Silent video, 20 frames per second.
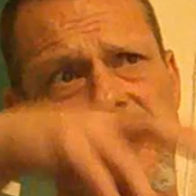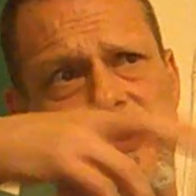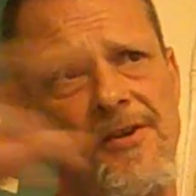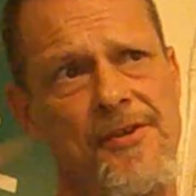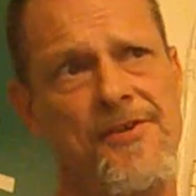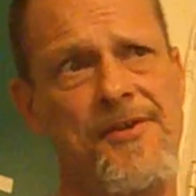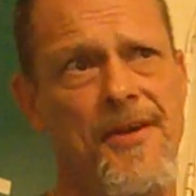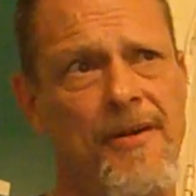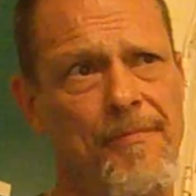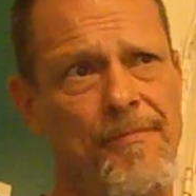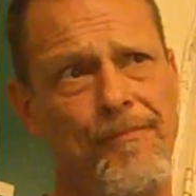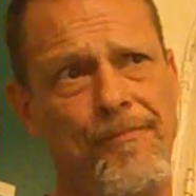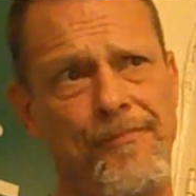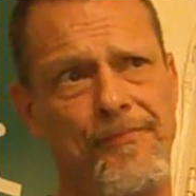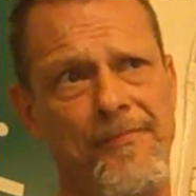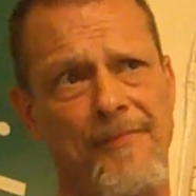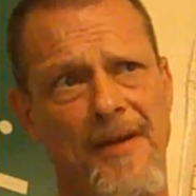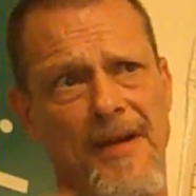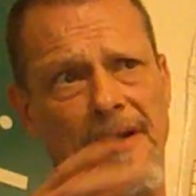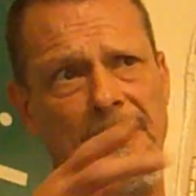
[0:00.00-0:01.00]
or
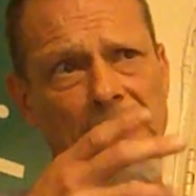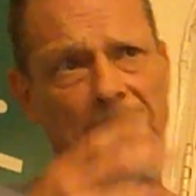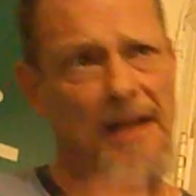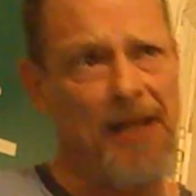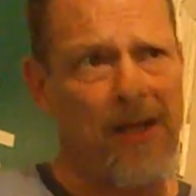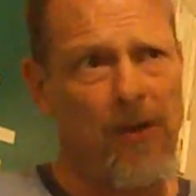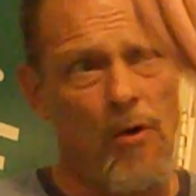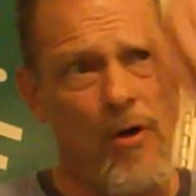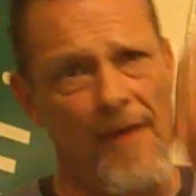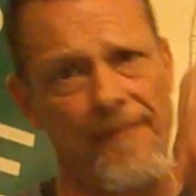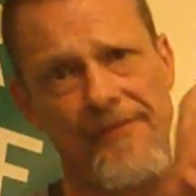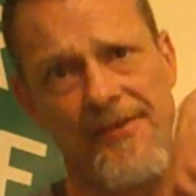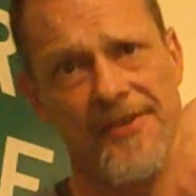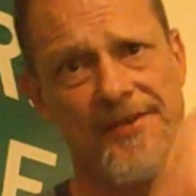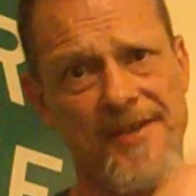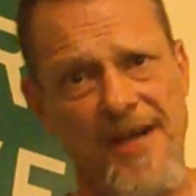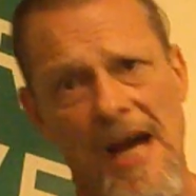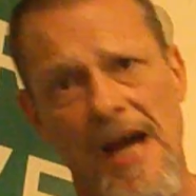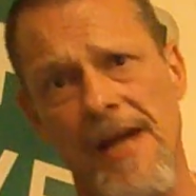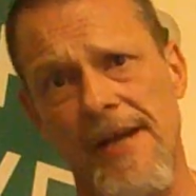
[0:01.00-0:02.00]
something, like off the
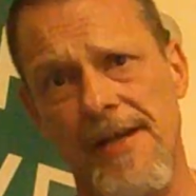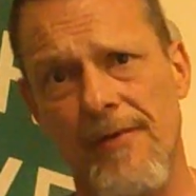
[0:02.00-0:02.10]
side.